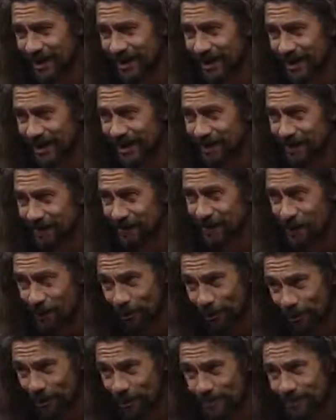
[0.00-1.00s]

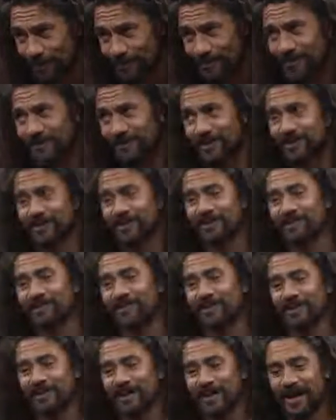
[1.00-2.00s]
Māori side of
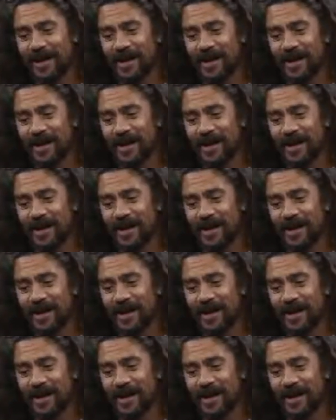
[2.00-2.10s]
it,